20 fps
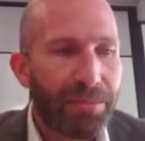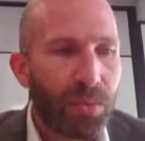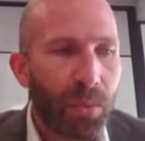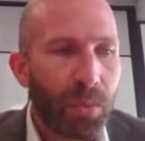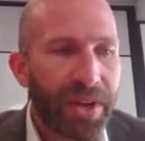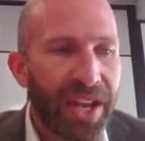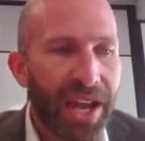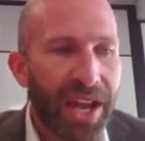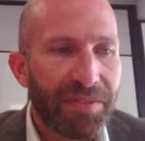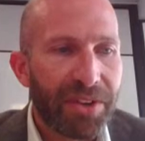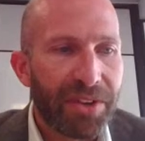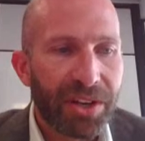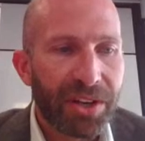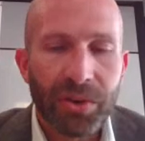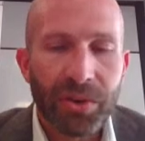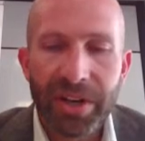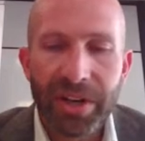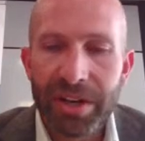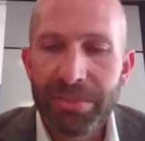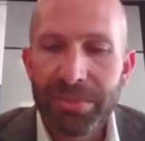We have an
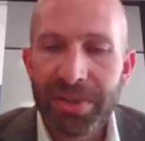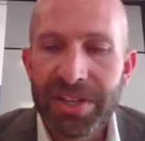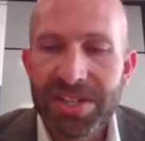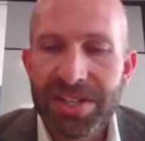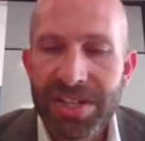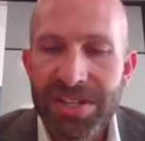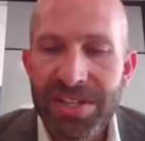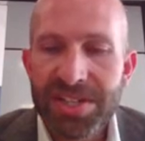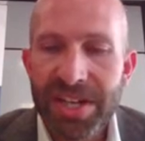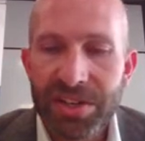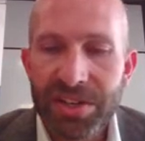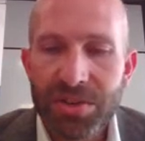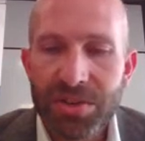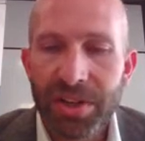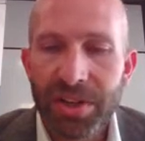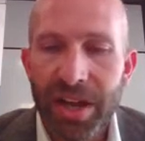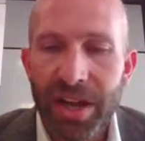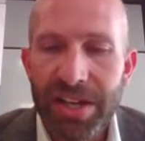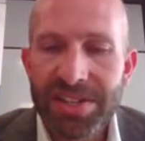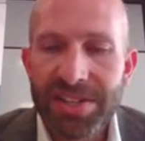incredibly
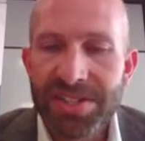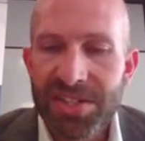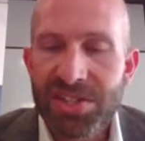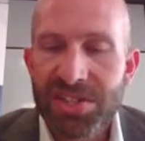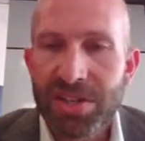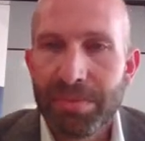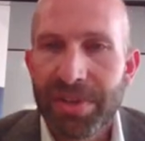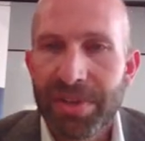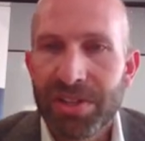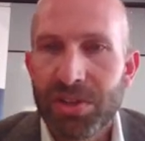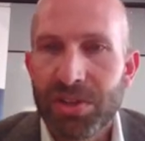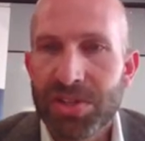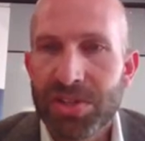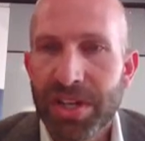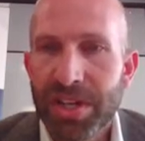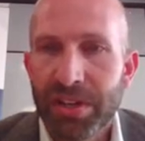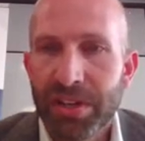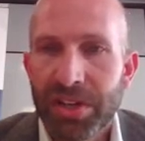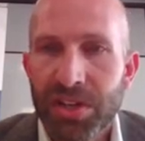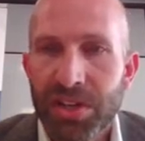decentralized system in New
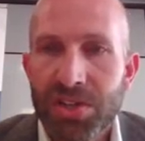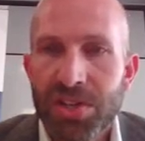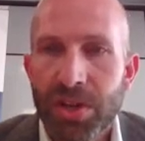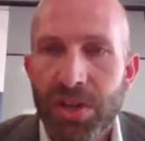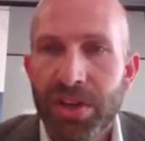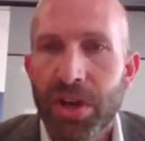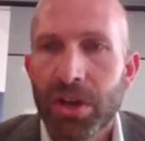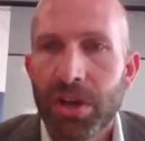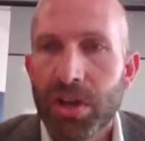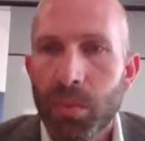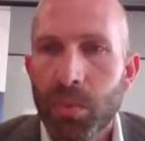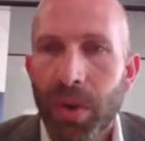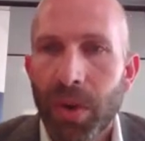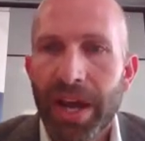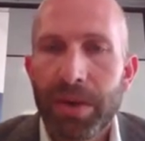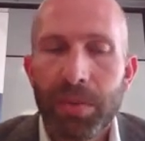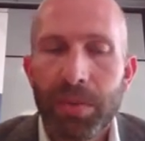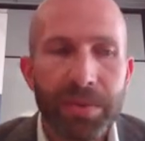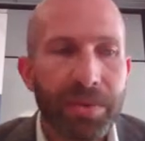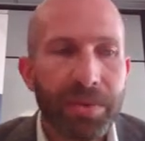Zealand, and so the only
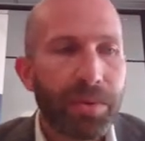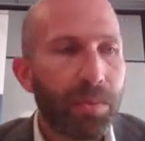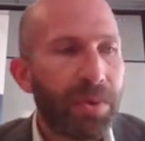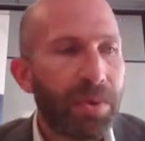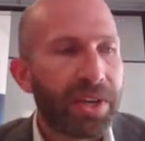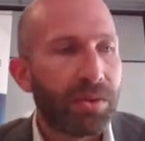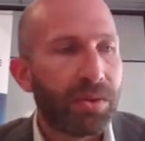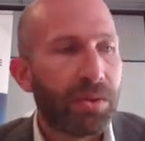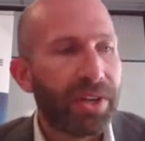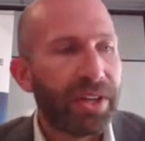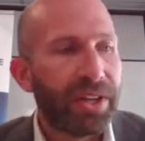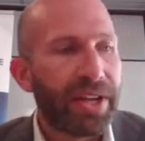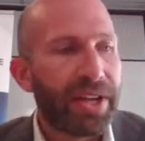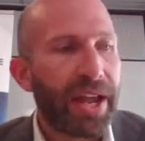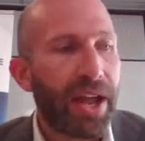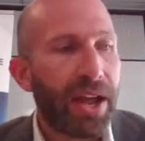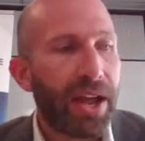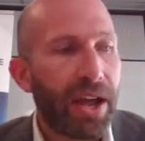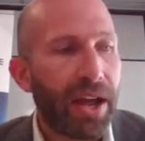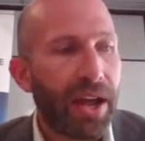way we can
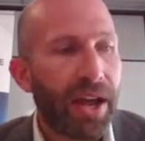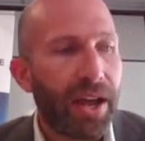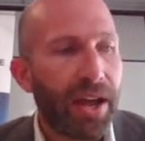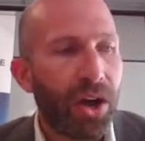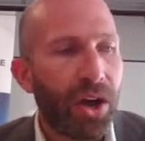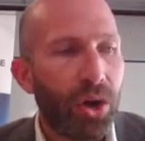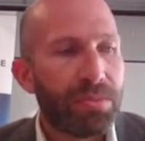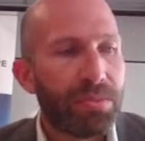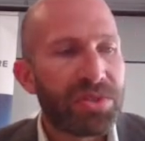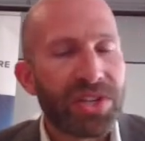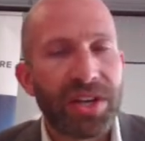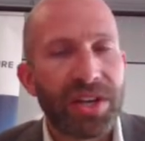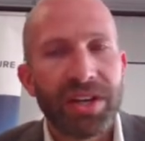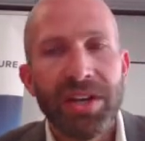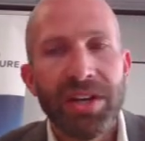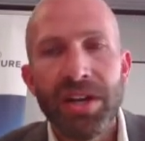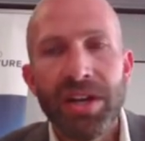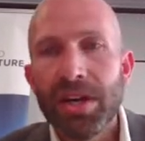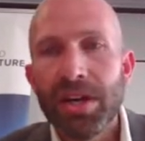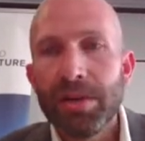really hope to
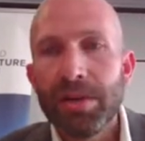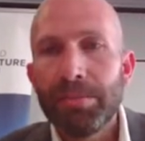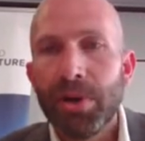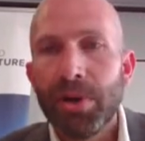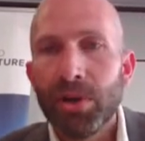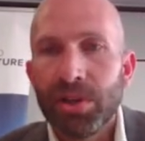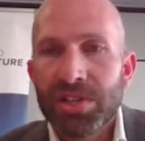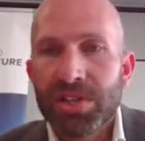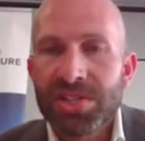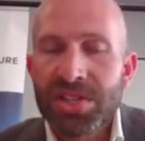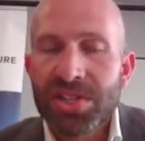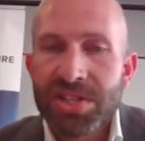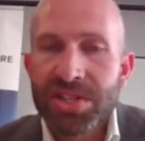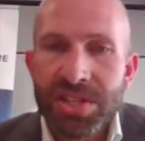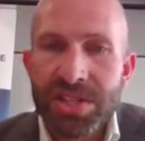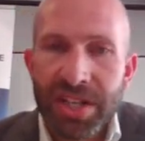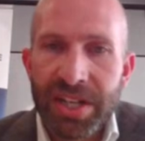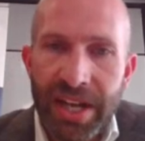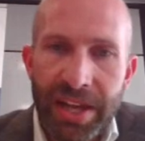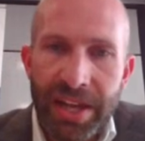pull this
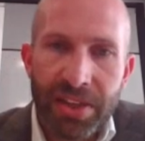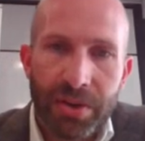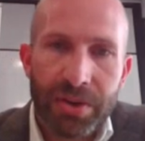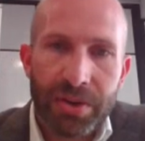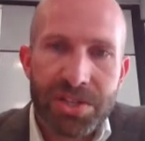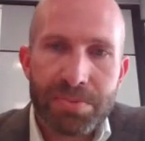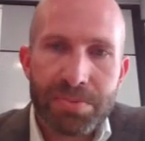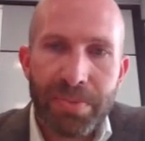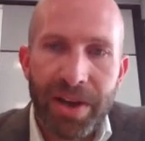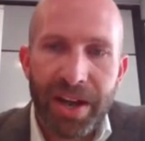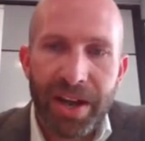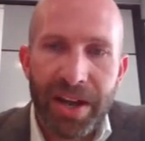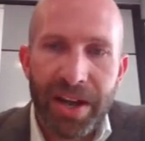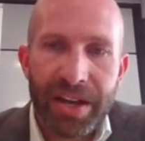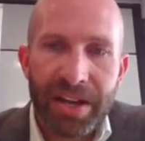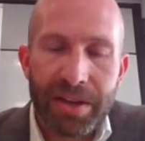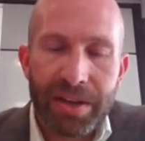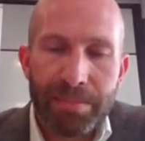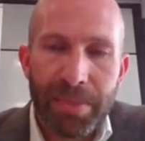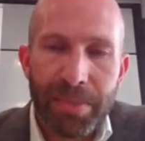together is
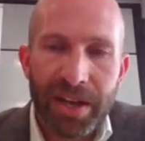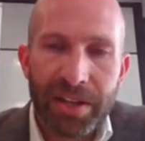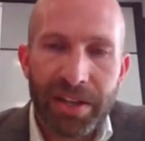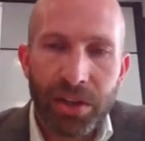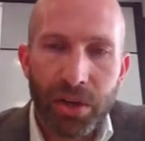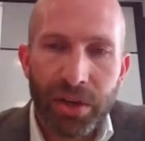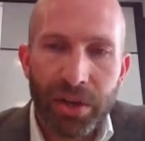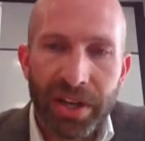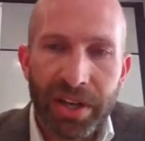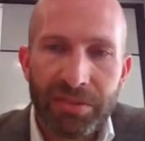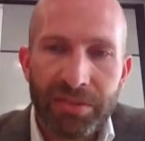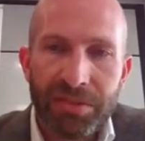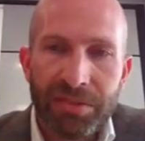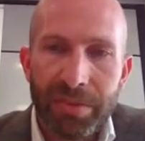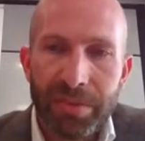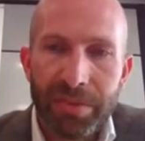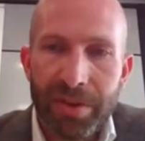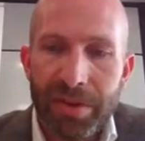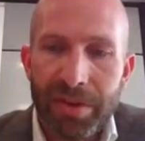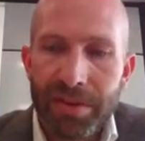by learning
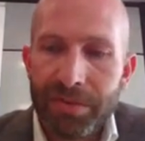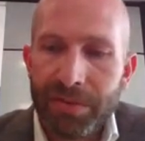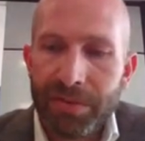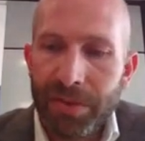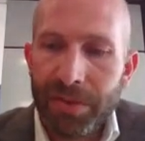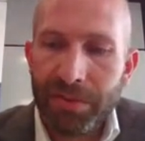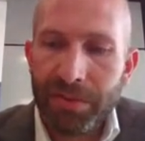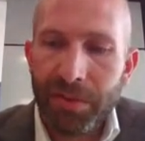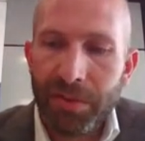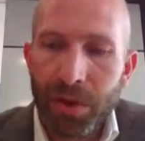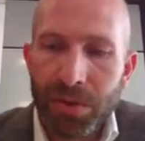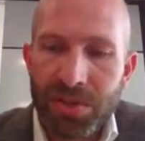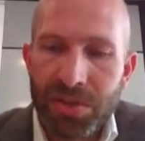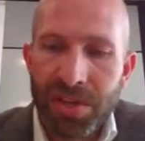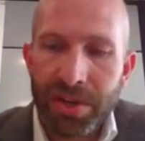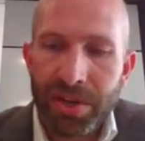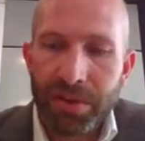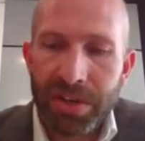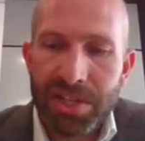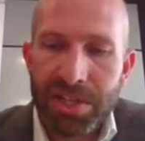from the folks
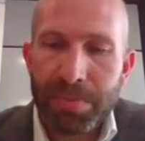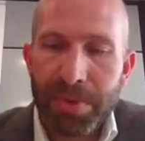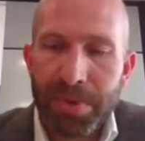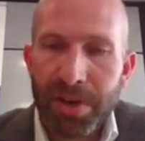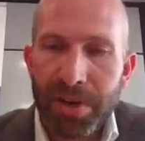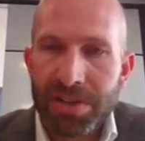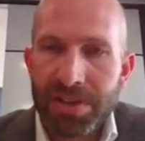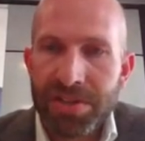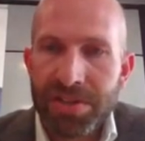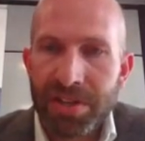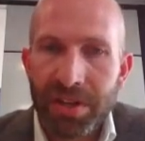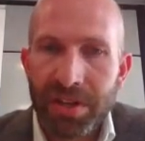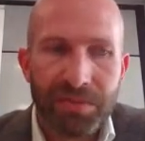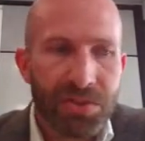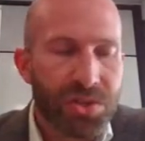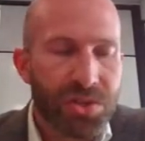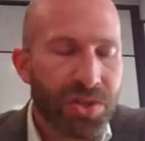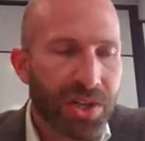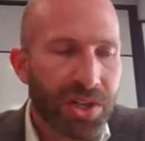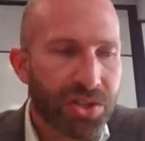that are experiencing
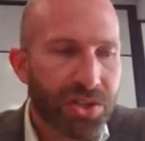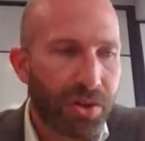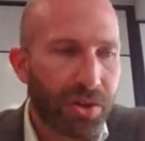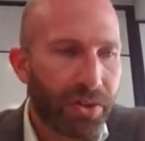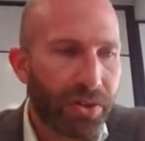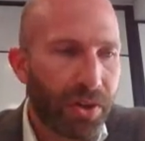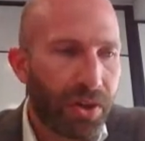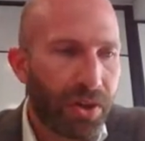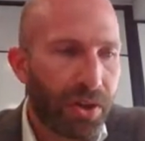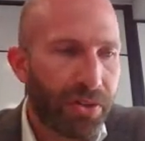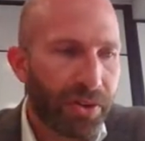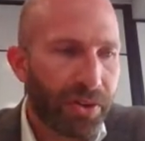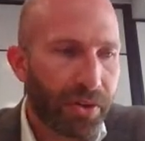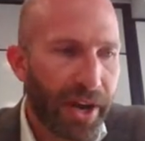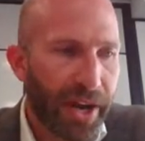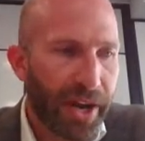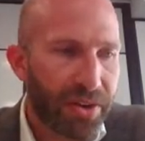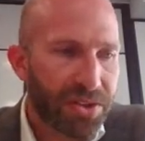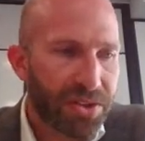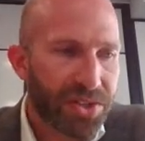infrastructure on the
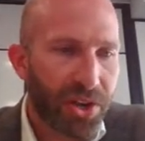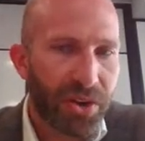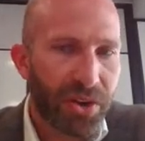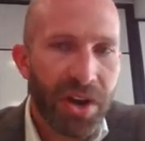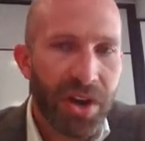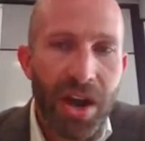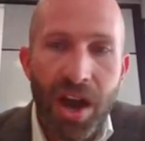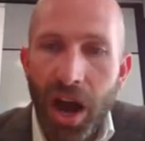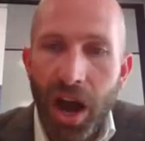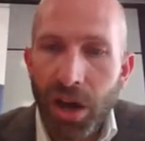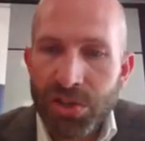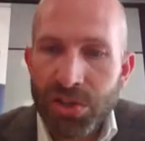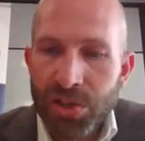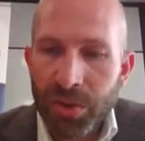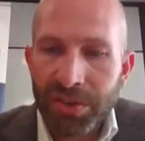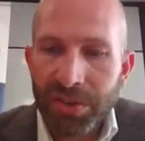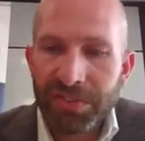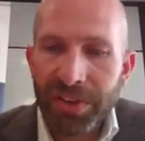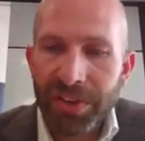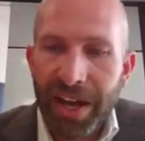ground. So I'll
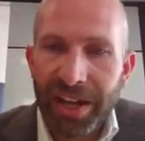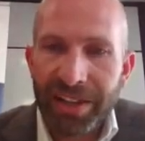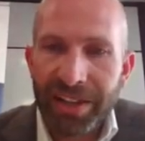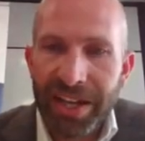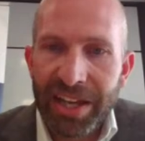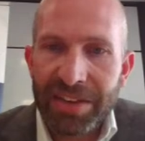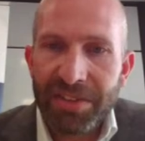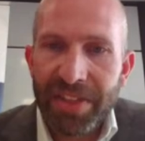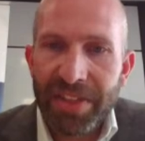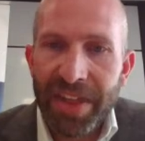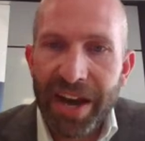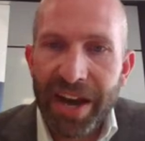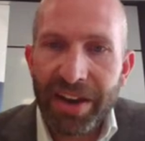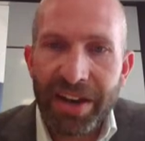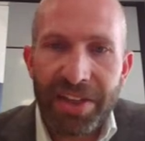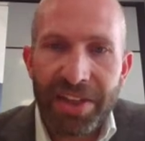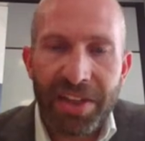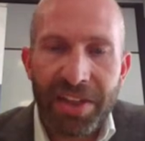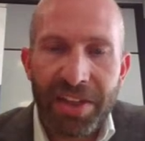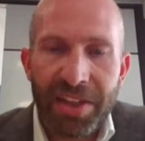sort of leave it there,
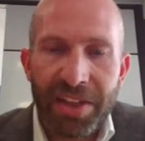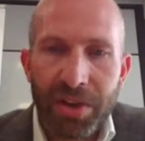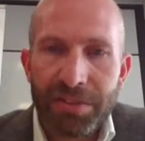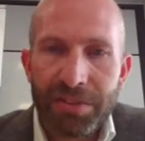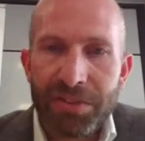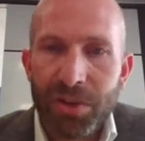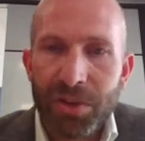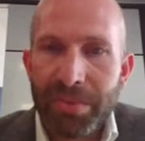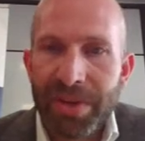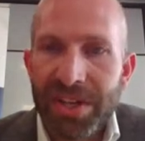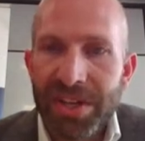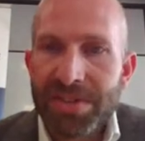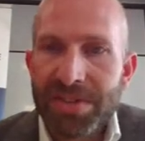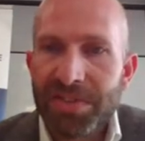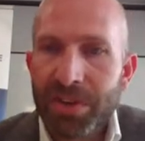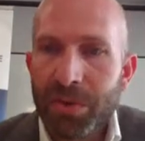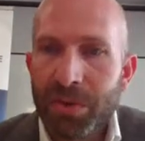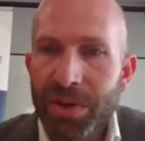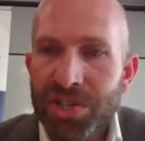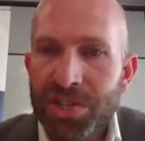and I think we've got a few minutes
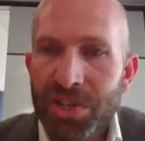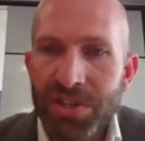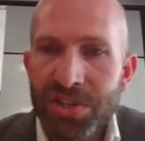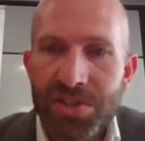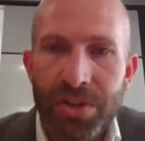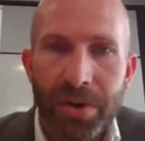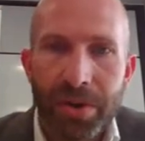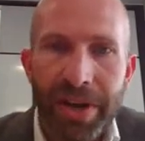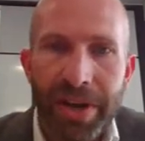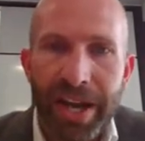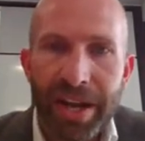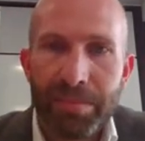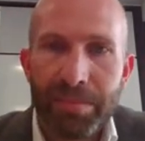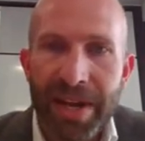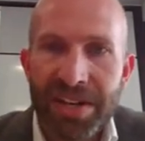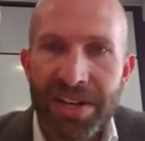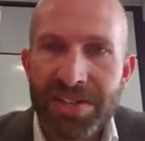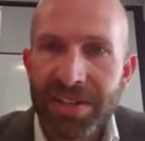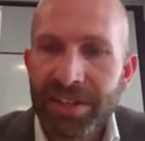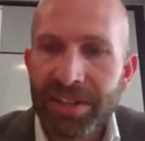for questions, so I'll hand
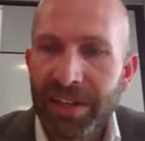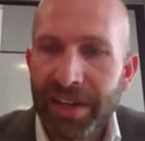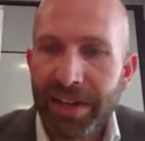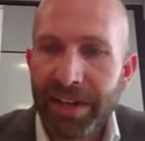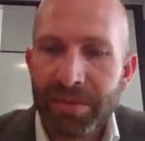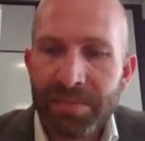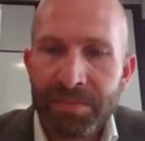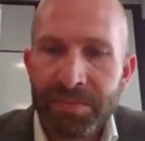back to Claire.